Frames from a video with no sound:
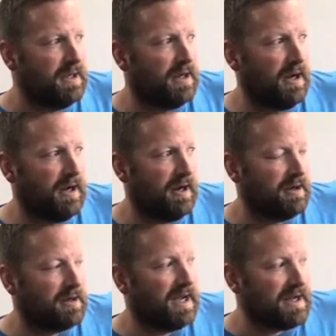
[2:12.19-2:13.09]

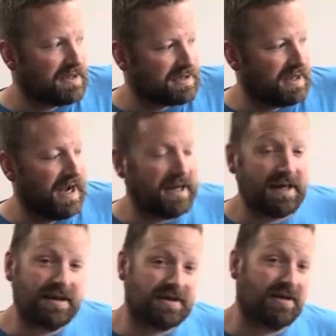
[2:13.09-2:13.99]
Guys, I
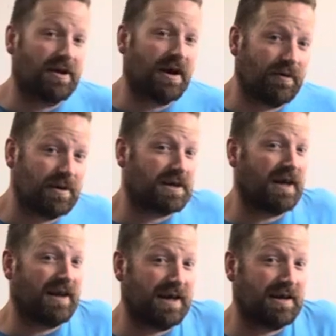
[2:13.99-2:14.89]
cannot tell you how much I
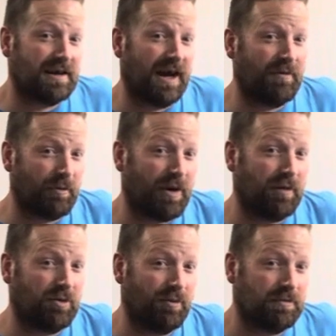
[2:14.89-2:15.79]
like I'm the
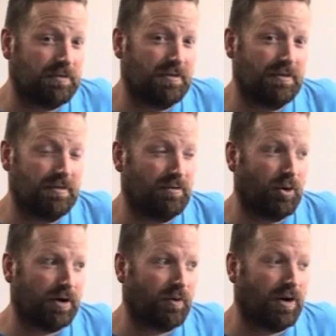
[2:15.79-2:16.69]
Problem,
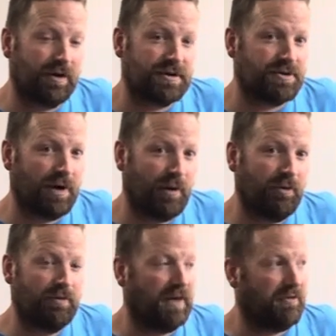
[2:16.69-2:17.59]
Morgan Wallen's new album.